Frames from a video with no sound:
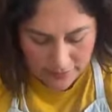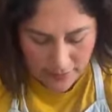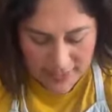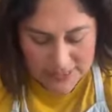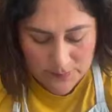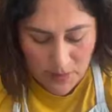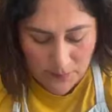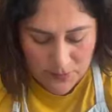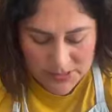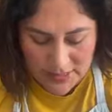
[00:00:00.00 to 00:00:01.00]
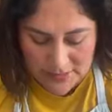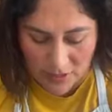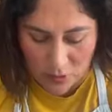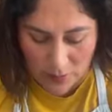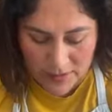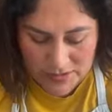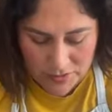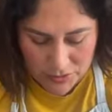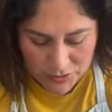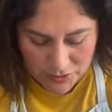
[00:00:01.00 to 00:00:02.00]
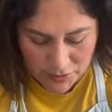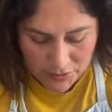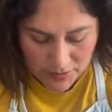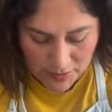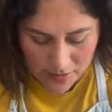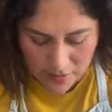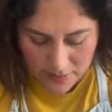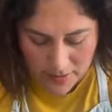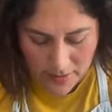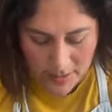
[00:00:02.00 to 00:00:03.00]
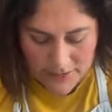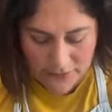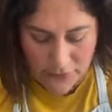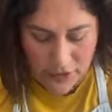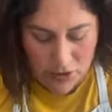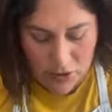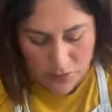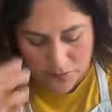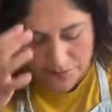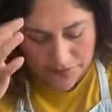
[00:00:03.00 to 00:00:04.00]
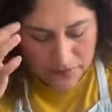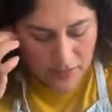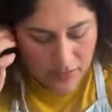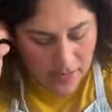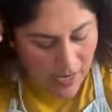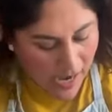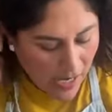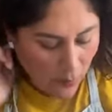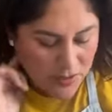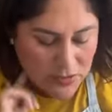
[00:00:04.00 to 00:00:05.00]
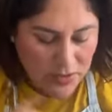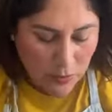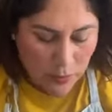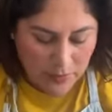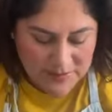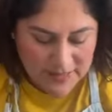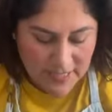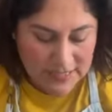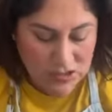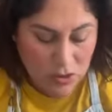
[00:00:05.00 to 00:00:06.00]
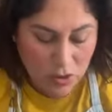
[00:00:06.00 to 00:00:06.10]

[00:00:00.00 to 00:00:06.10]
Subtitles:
rice papers that DecoupageCentral.com has for you. I went to the website.